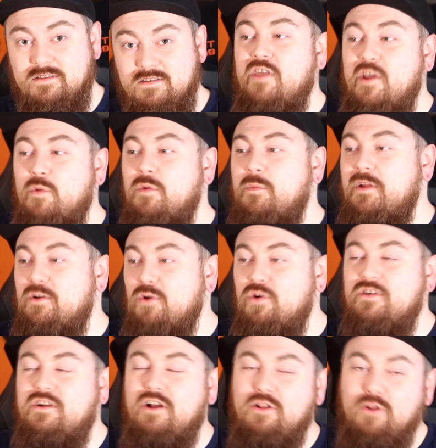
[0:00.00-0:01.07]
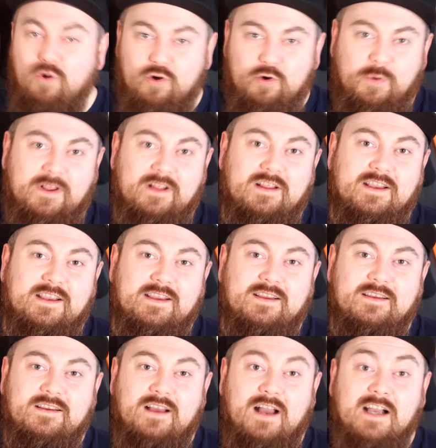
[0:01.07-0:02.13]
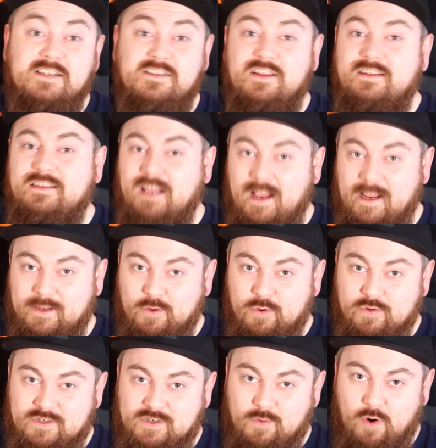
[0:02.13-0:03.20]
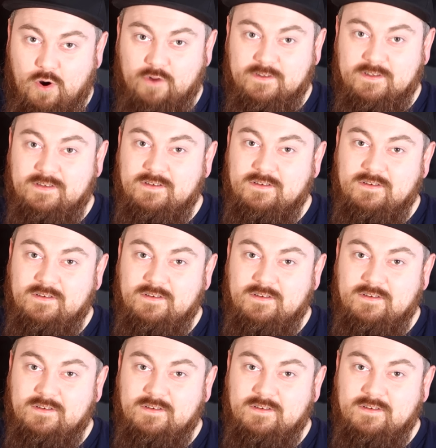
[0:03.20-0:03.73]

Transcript: They would be known colloquially as the Tango Squad,